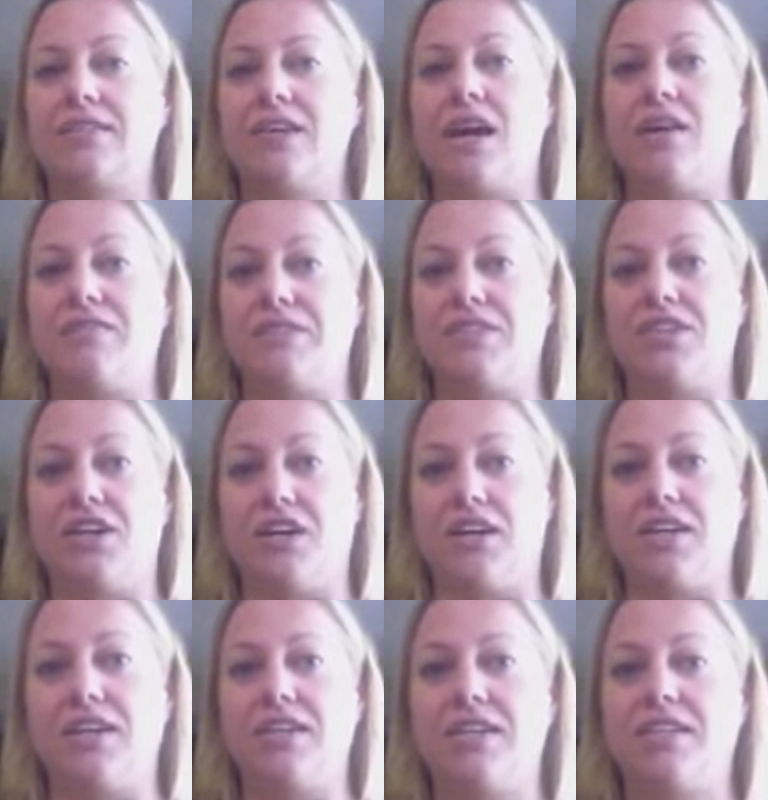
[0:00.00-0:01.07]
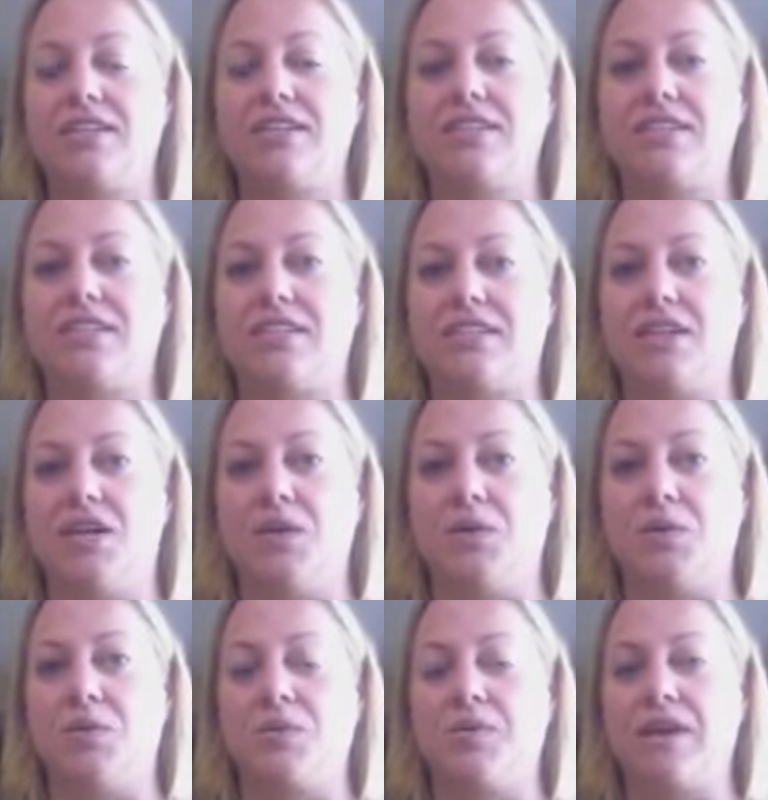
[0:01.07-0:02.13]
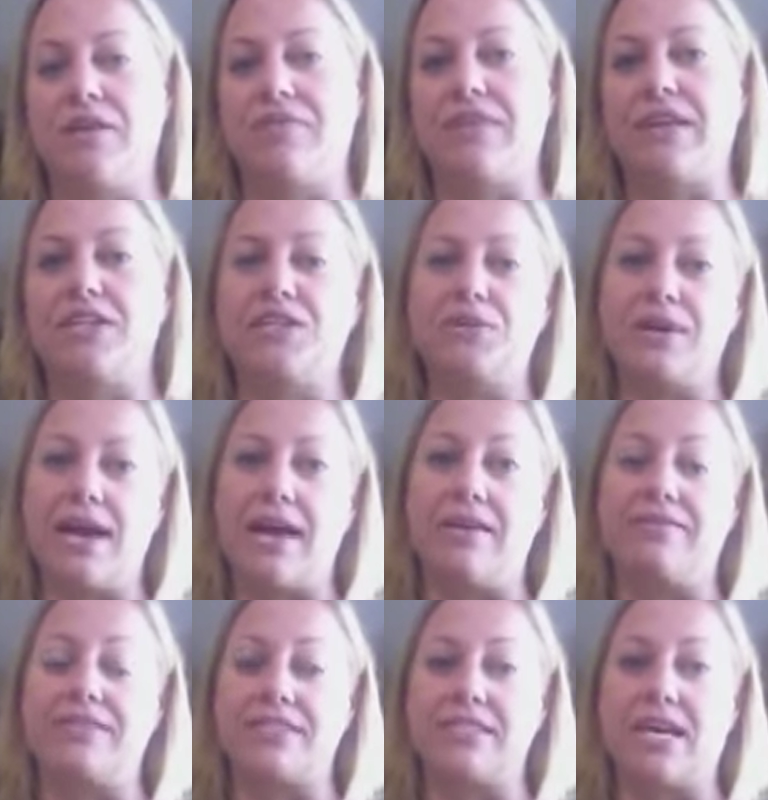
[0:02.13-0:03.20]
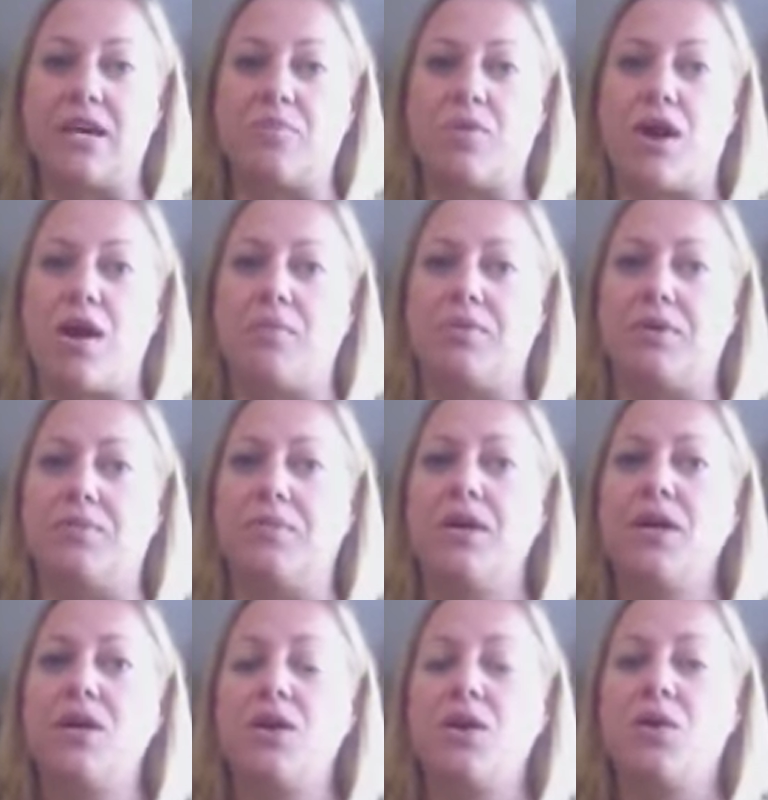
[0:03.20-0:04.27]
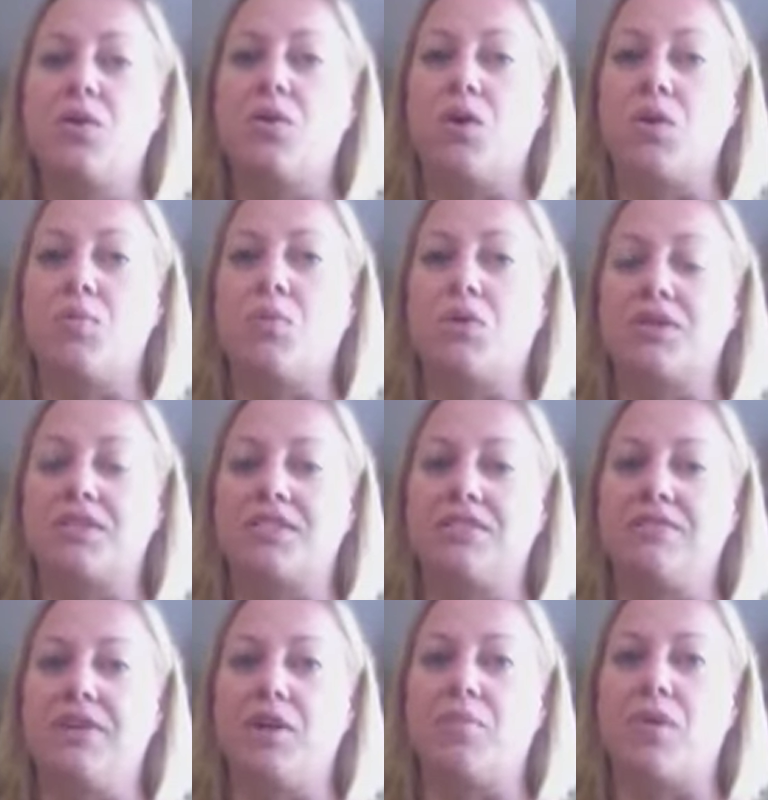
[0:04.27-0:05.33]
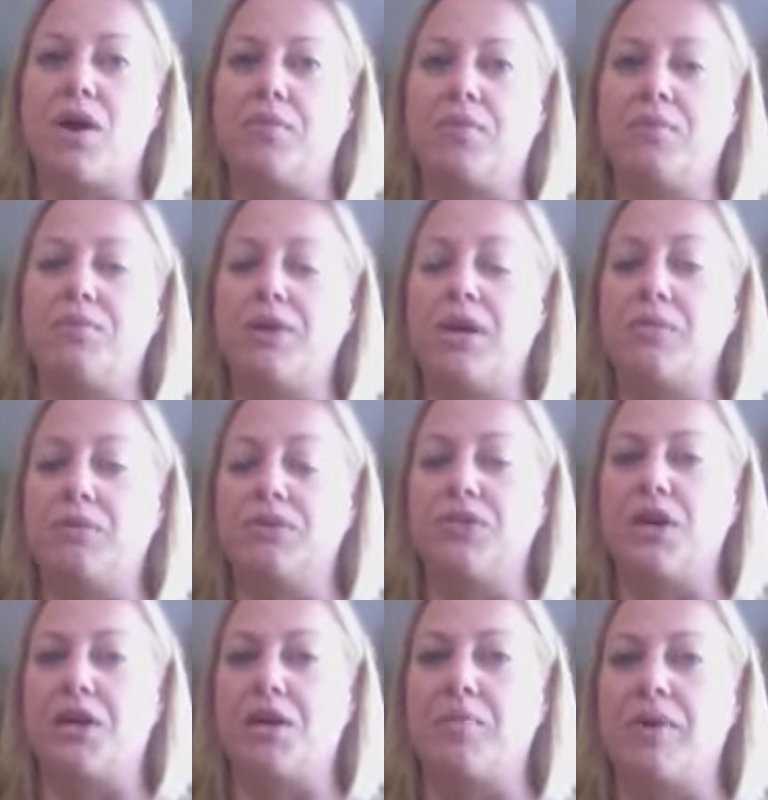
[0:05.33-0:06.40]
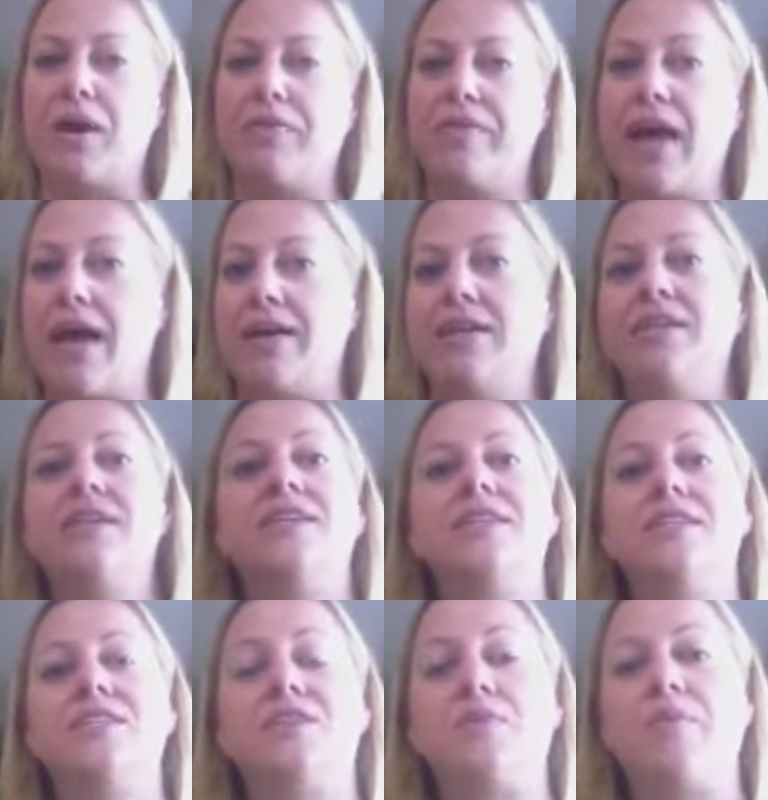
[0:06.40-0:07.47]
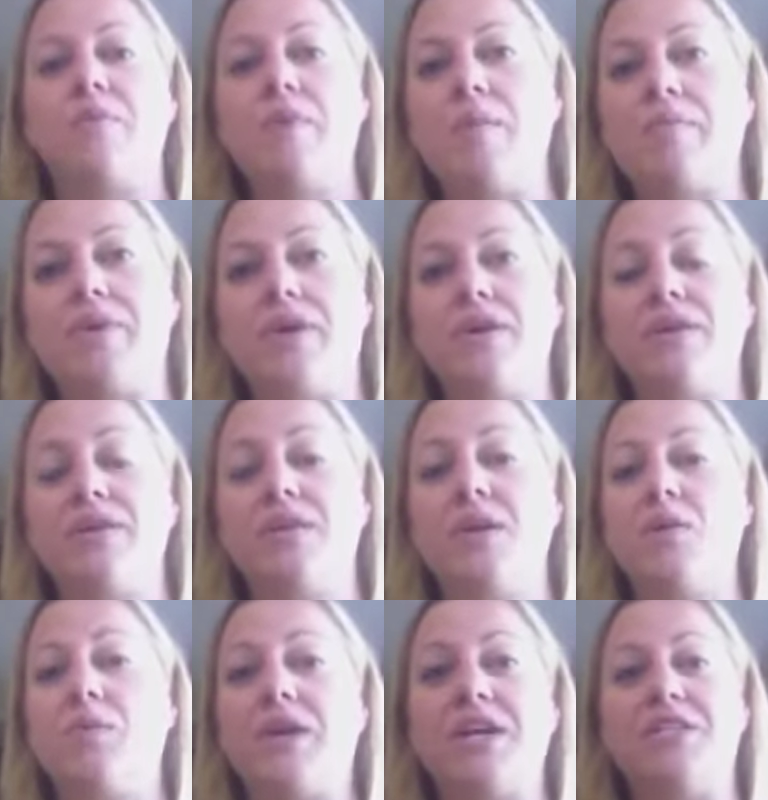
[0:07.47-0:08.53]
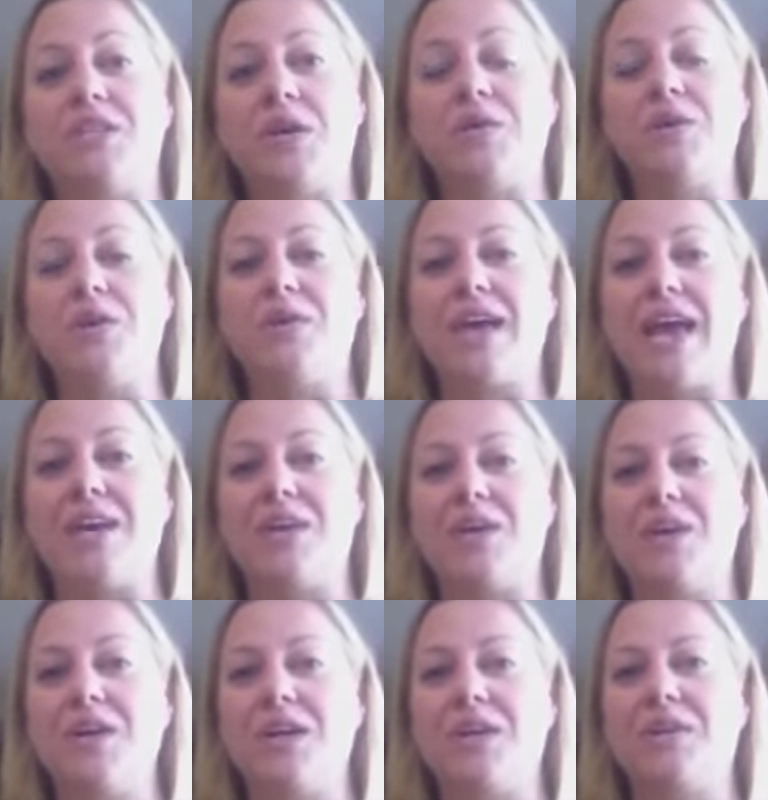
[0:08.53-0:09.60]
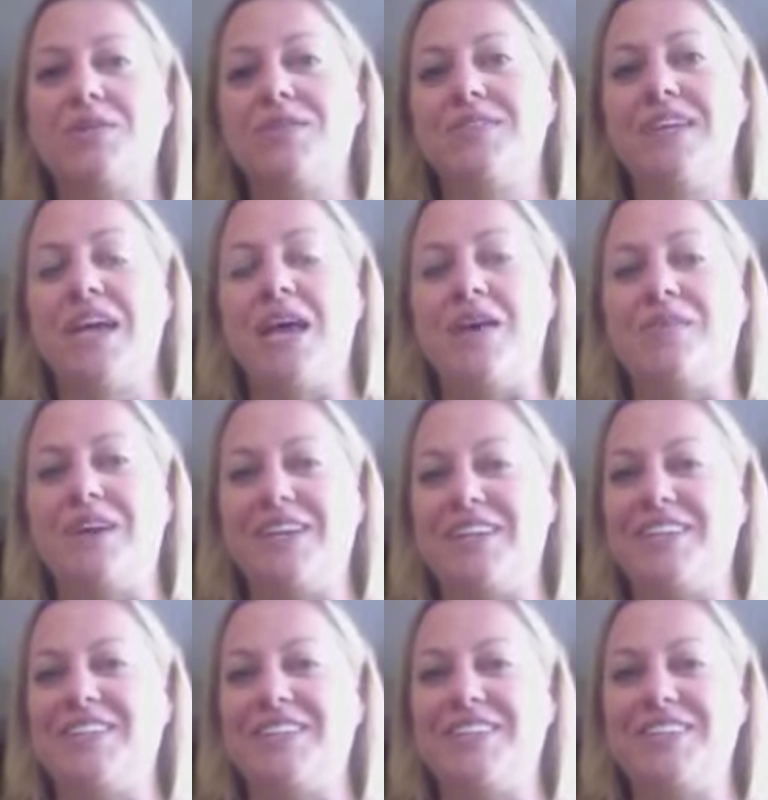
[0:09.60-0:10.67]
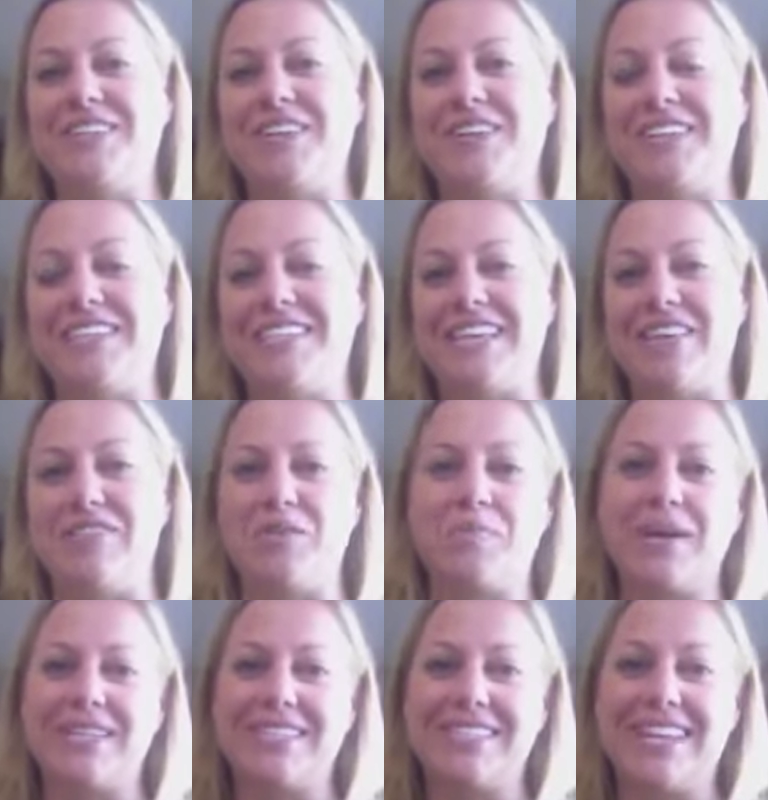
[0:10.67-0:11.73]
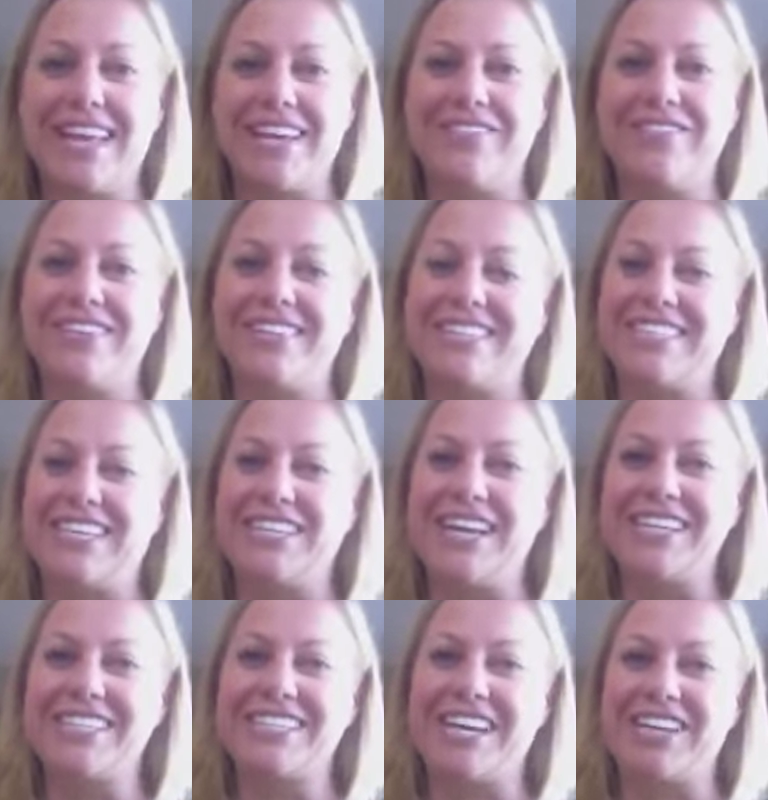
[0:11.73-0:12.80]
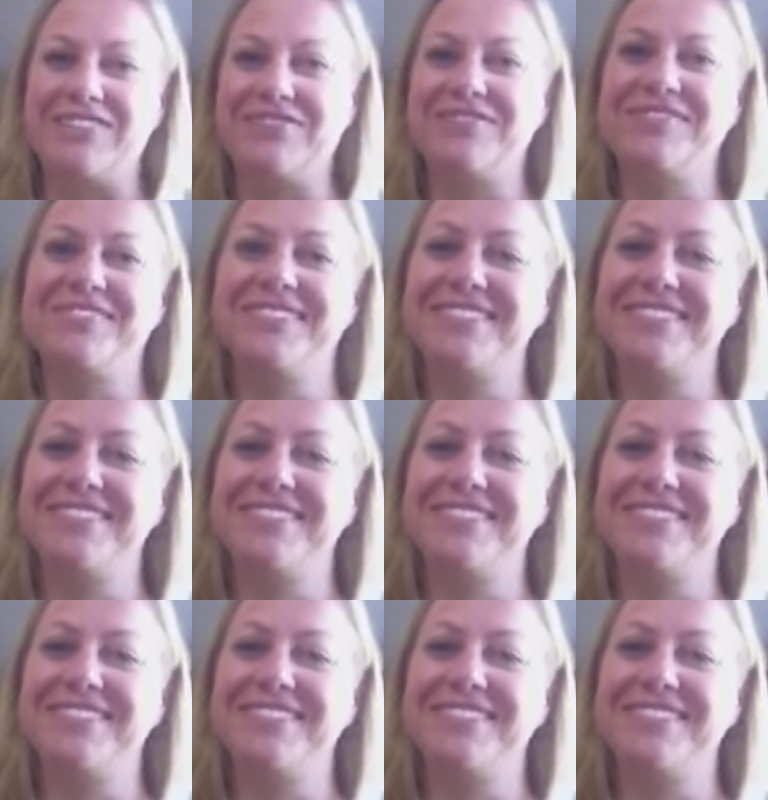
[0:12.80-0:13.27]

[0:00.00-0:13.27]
of a dog to know if they do have a slight problem or a more severe problem, and we'll talk about that. So remember, what you don't know can hurt you, and what you do know can save your pet's life. Till next time.